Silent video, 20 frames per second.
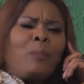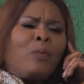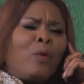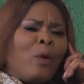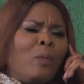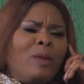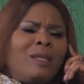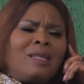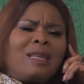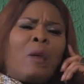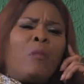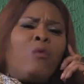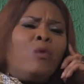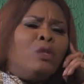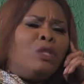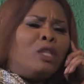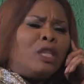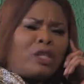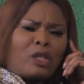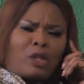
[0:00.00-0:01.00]
I promise
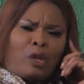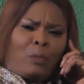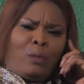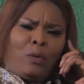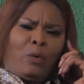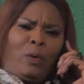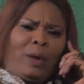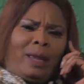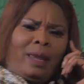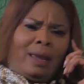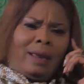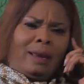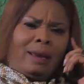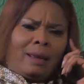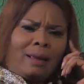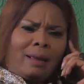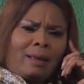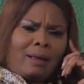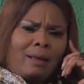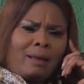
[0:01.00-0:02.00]
I won't disturb you
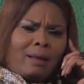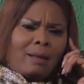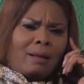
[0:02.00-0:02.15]
again.